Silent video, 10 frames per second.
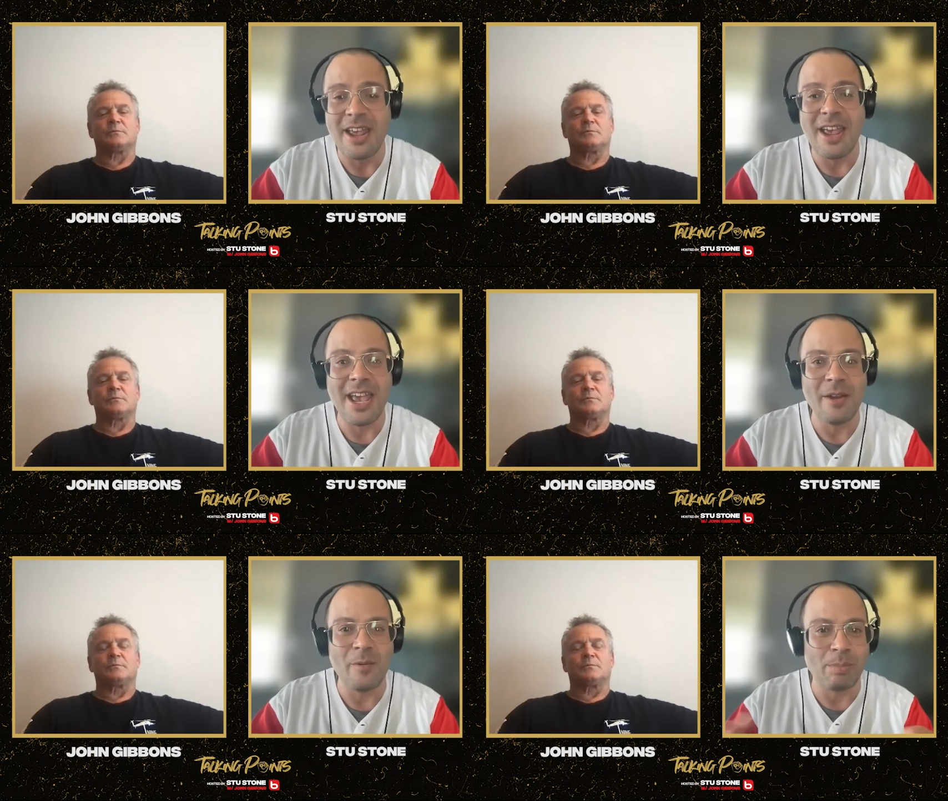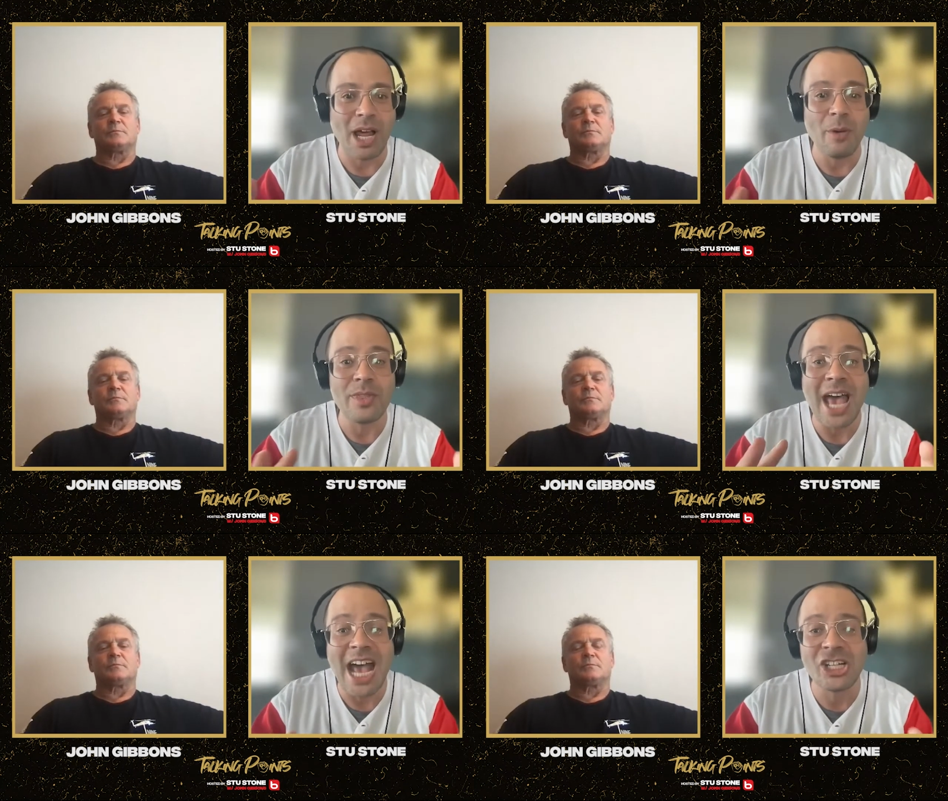Speaker 1: and reply with
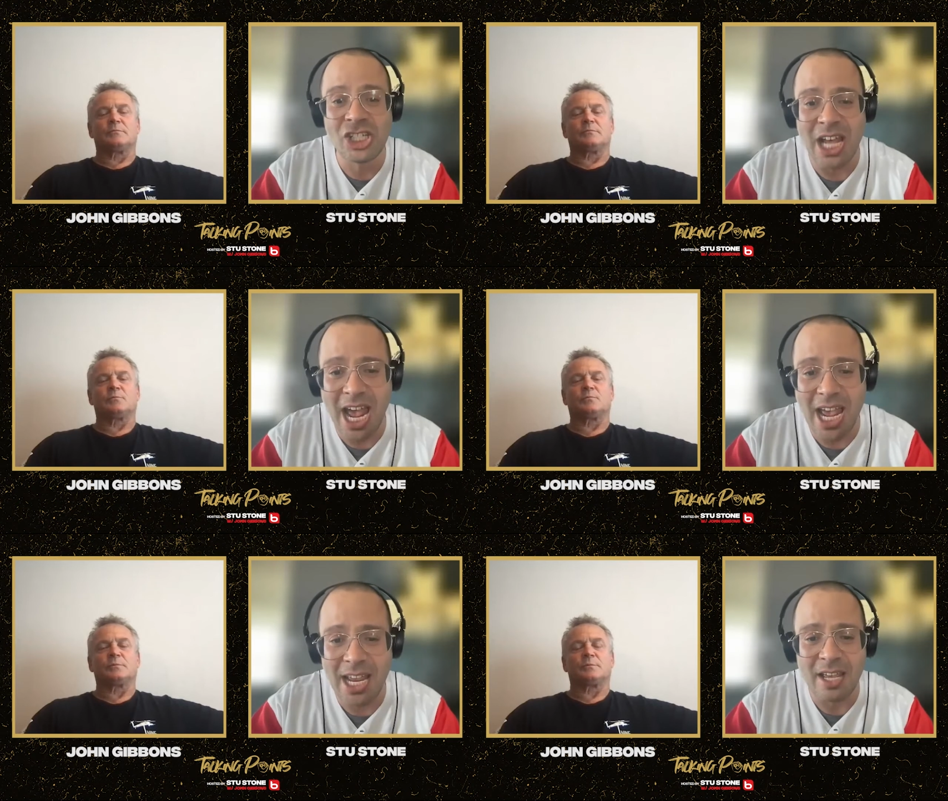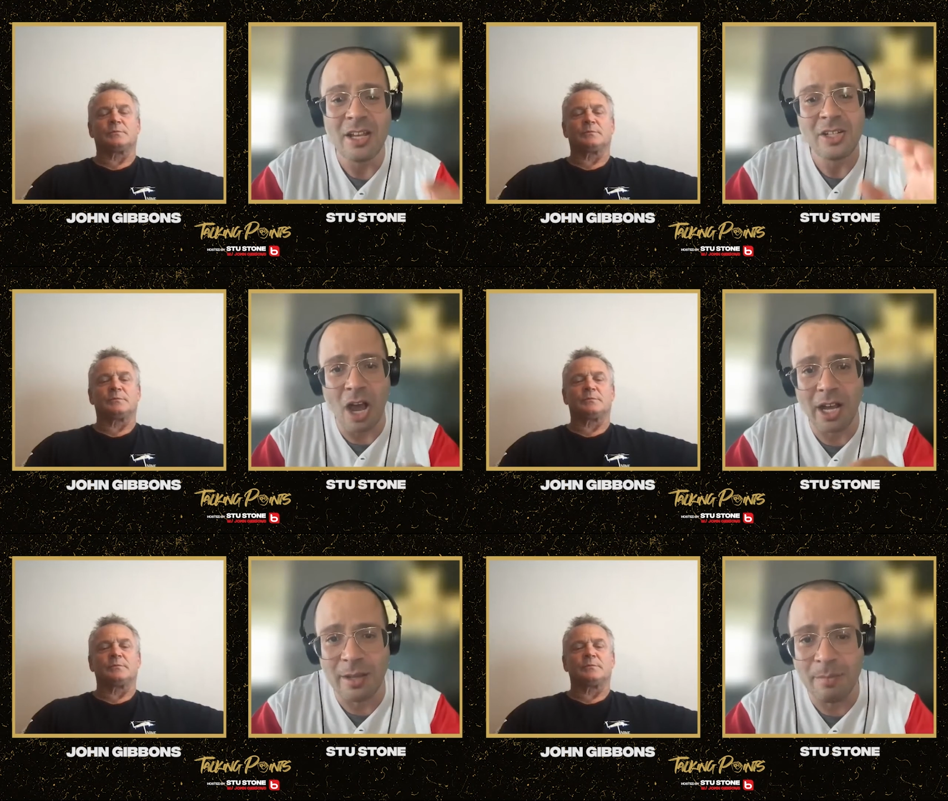hashtag
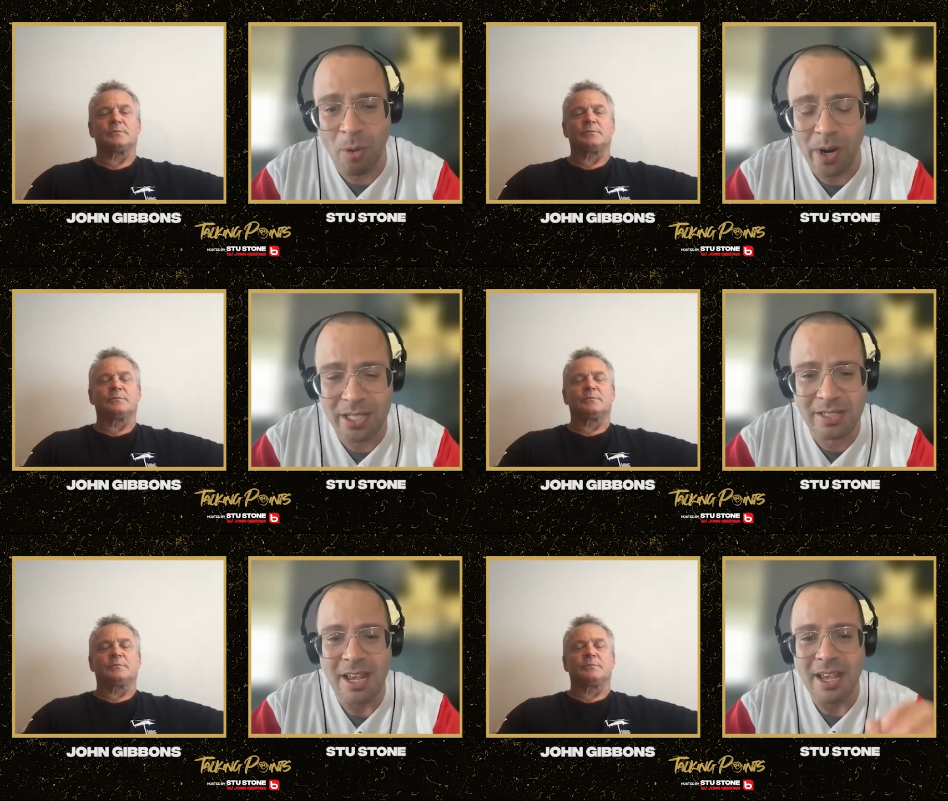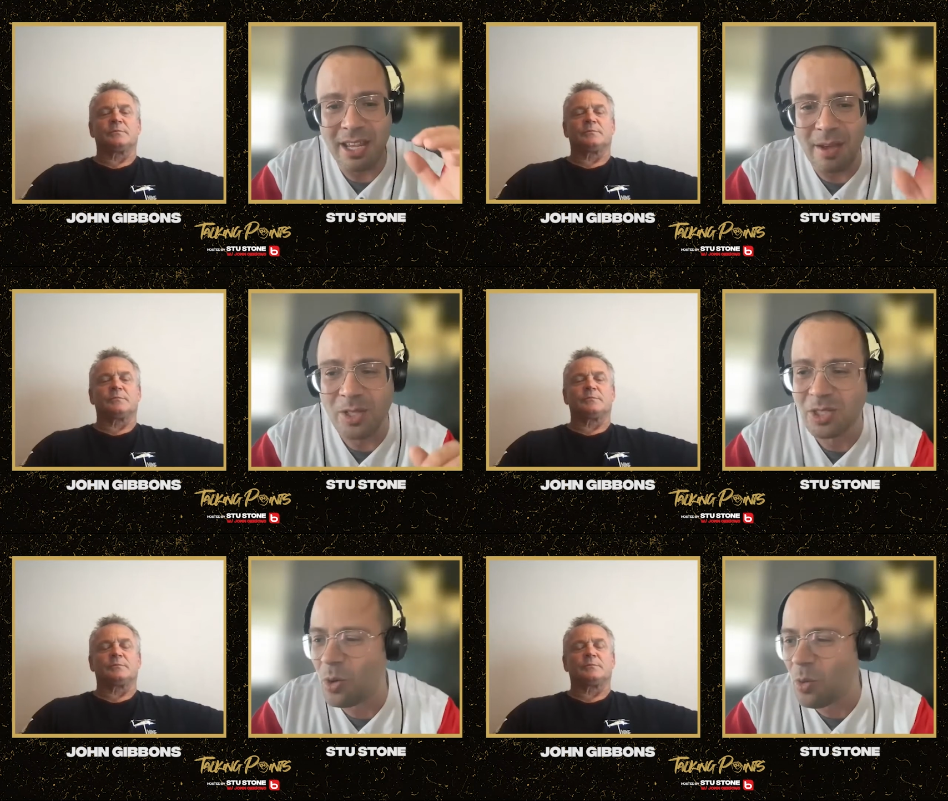talking points. Give
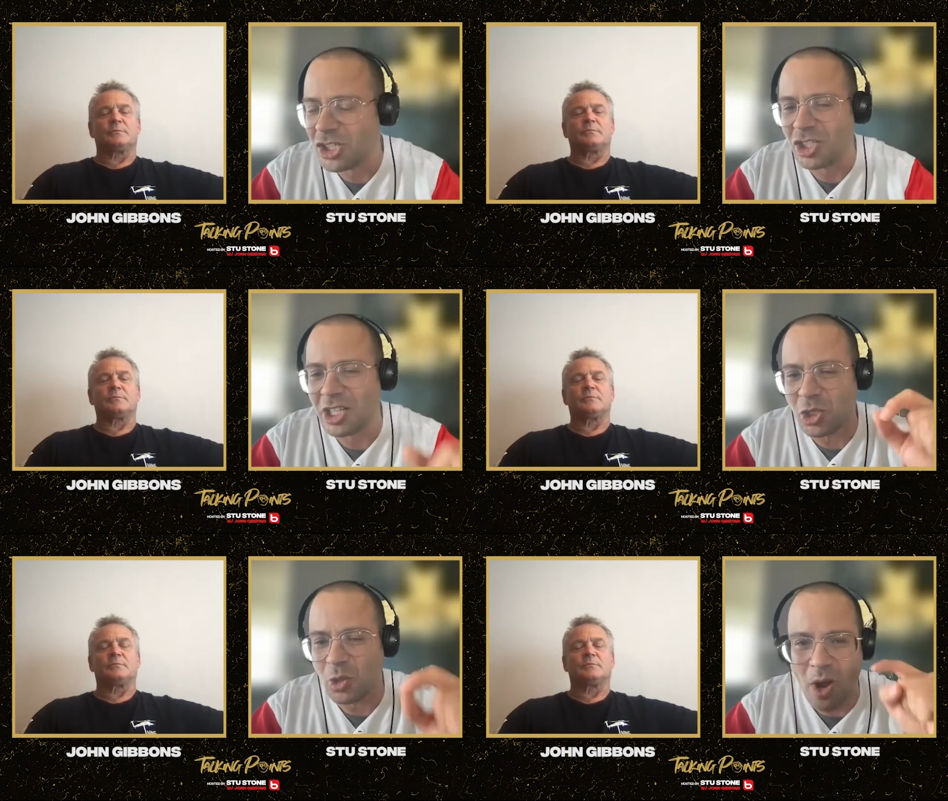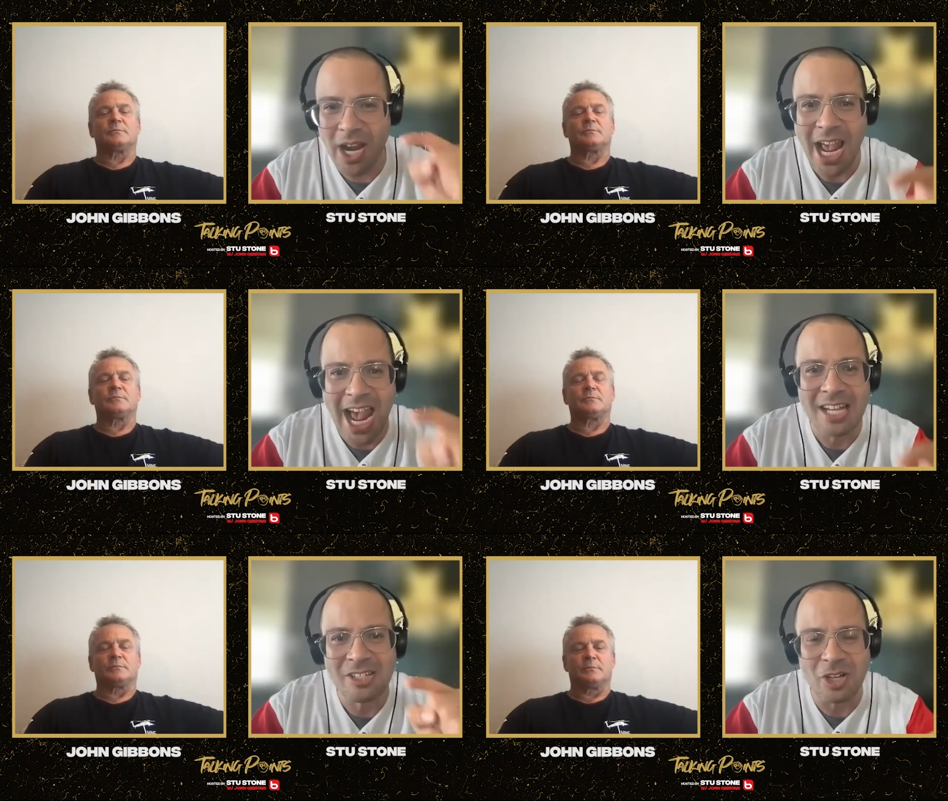us a question that you want to
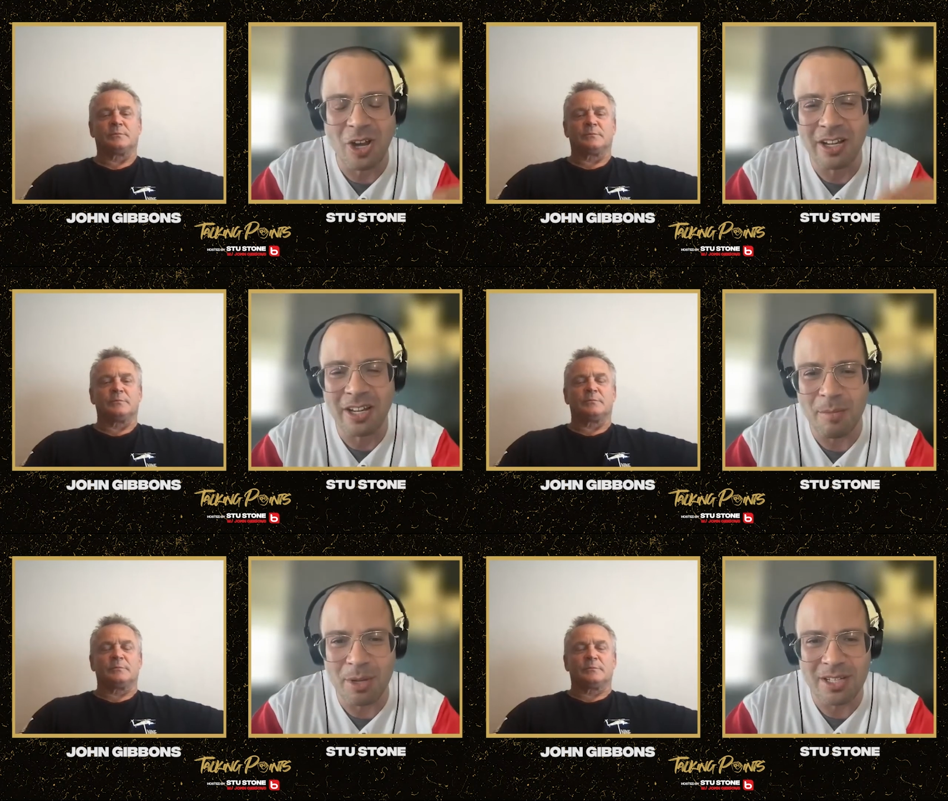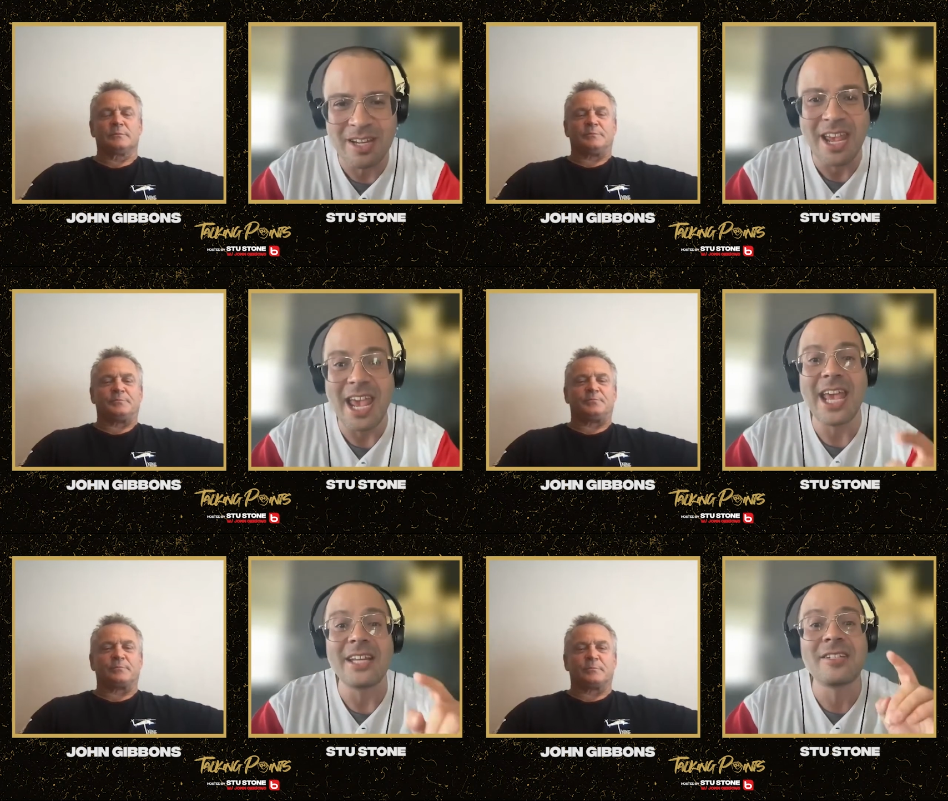ask John Gibbons,
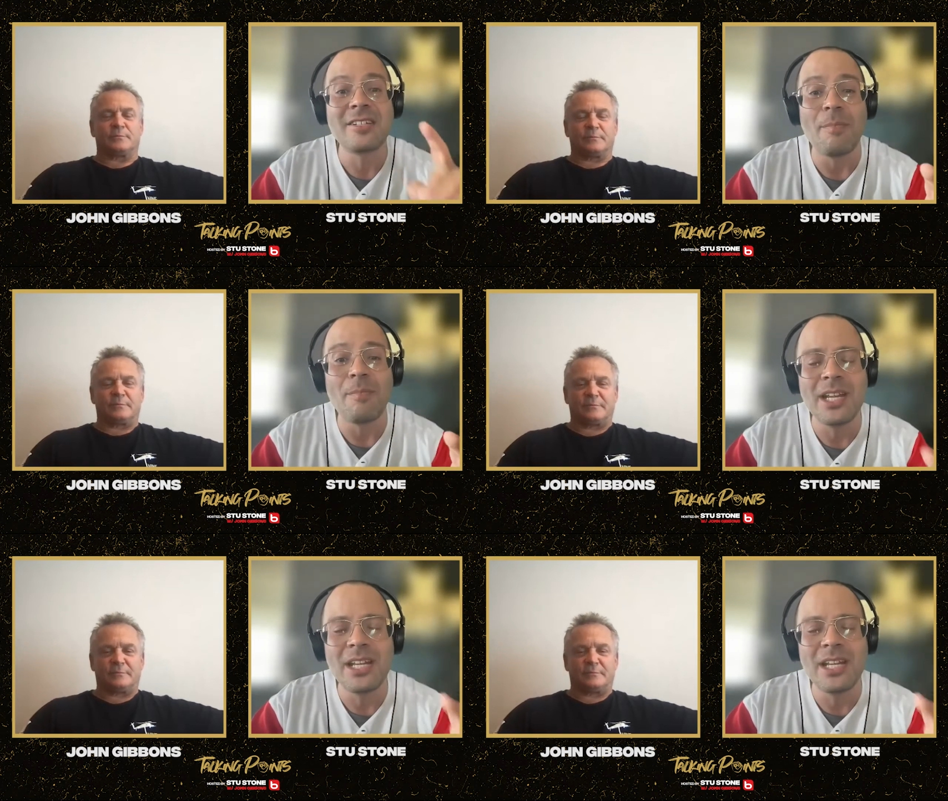and somebody